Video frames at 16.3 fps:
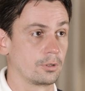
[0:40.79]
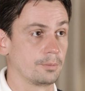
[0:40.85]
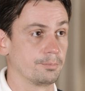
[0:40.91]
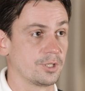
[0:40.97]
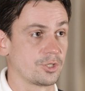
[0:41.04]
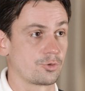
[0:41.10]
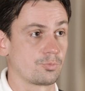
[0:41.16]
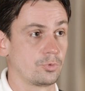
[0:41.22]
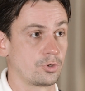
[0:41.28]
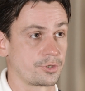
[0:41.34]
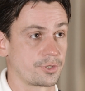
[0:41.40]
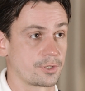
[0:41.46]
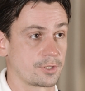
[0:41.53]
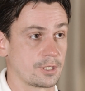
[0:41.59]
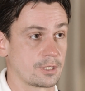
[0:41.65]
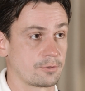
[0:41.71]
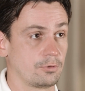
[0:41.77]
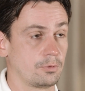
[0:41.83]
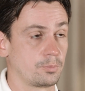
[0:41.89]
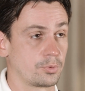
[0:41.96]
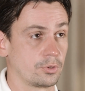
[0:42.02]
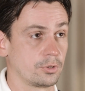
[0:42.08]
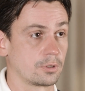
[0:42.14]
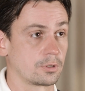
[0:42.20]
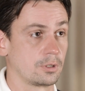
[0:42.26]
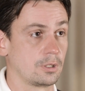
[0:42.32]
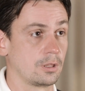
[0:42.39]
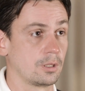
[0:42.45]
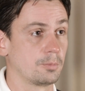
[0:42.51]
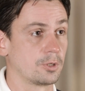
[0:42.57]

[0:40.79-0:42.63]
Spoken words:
a much more successful product in the